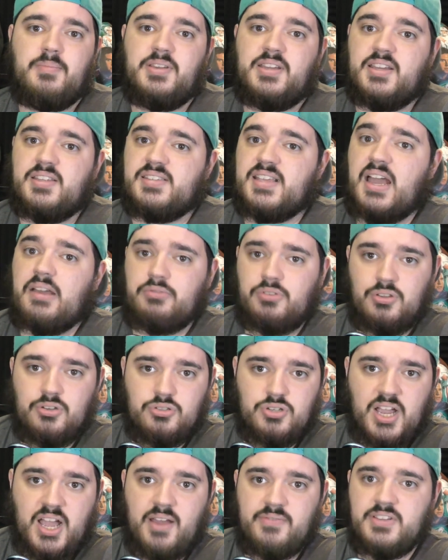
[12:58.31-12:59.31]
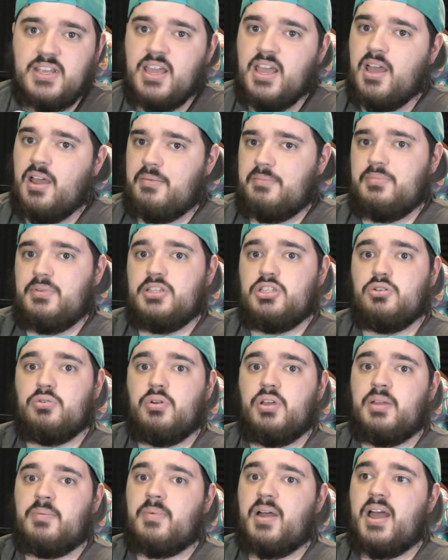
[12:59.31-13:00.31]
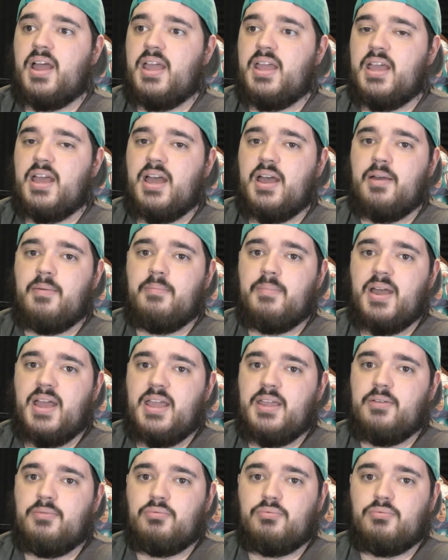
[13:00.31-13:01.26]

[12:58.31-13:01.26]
because after the draft, I'm going to be doing my